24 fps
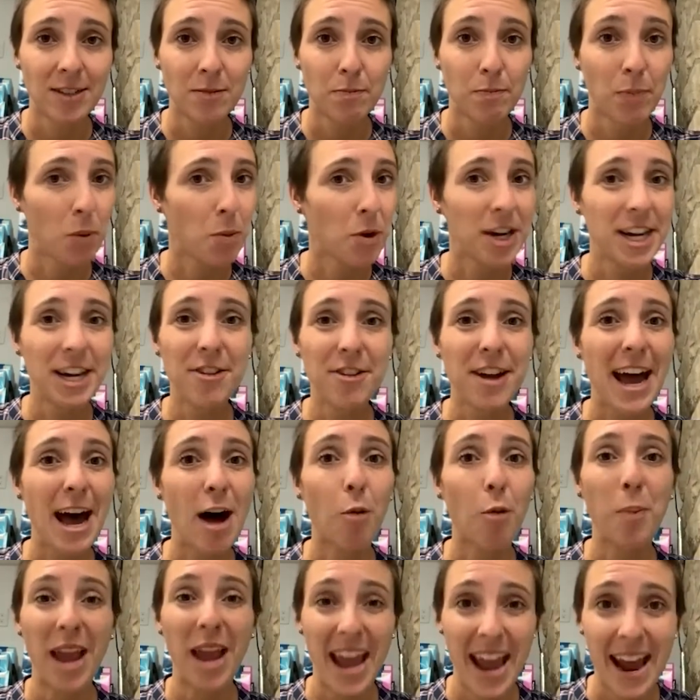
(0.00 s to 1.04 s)
but we're here to help
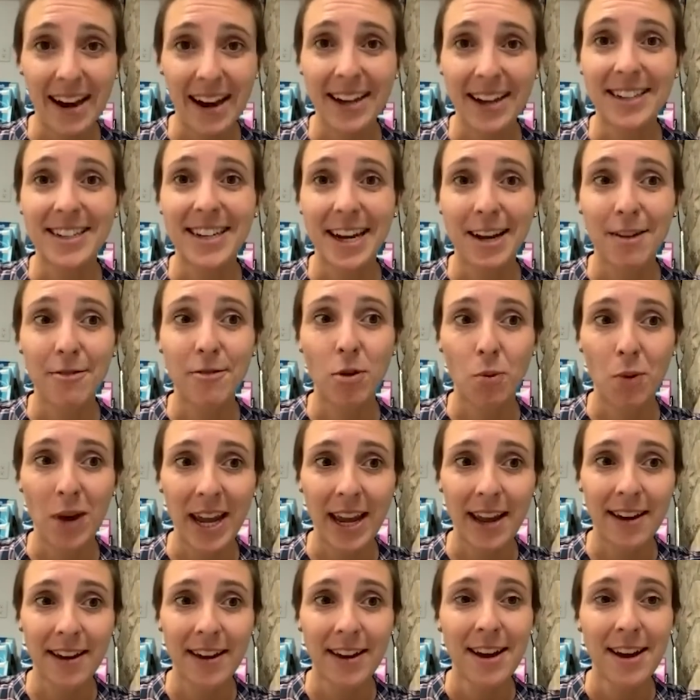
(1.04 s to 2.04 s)
any day of the week.